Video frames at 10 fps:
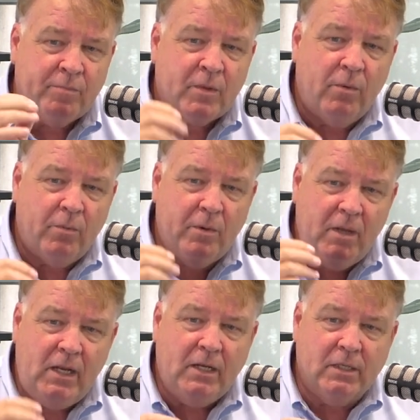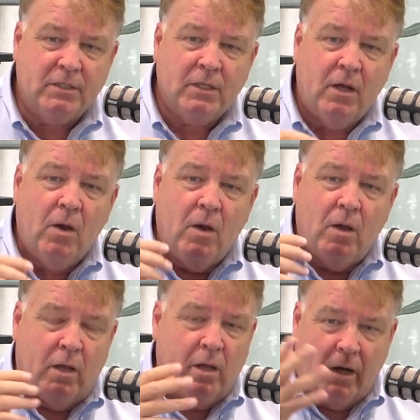Mm-hmm. What we mean is,
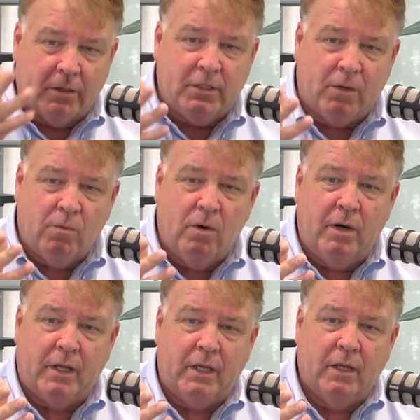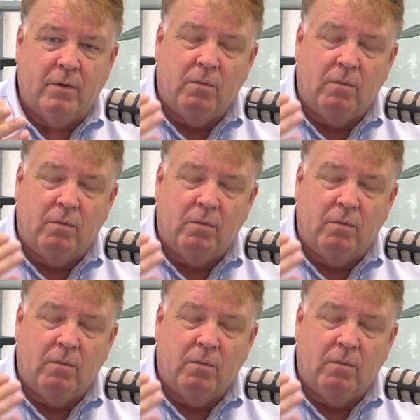I'll take Warren again.